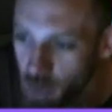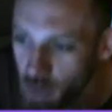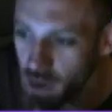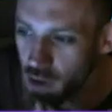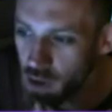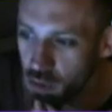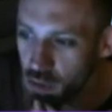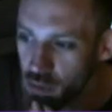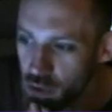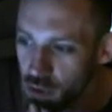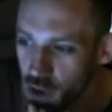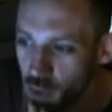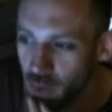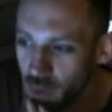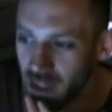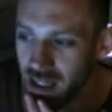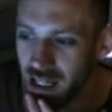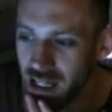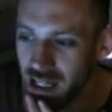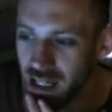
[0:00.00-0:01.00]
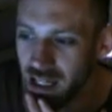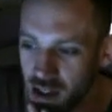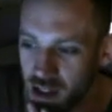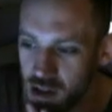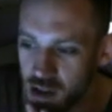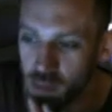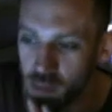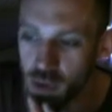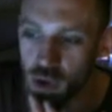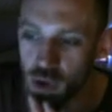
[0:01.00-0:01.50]
you can run away, I imagine,
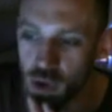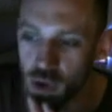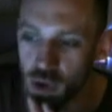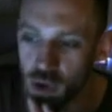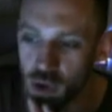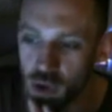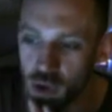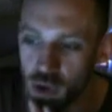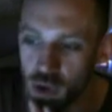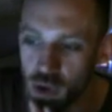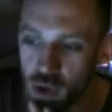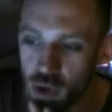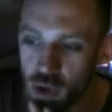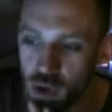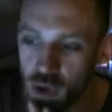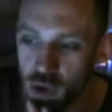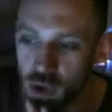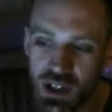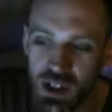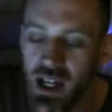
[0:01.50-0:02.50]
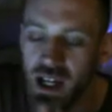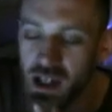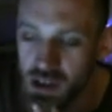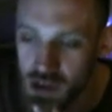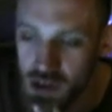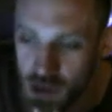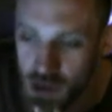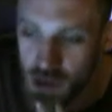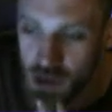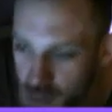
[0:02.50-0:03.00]
but queen f check
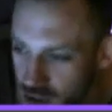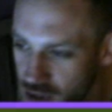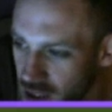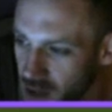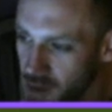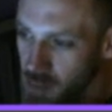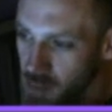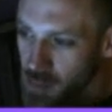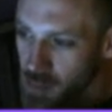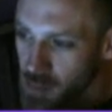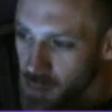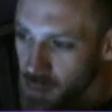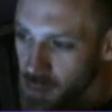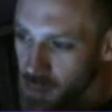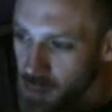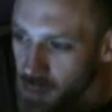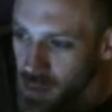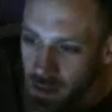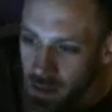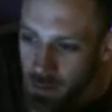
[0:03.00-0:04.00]
stops that completely.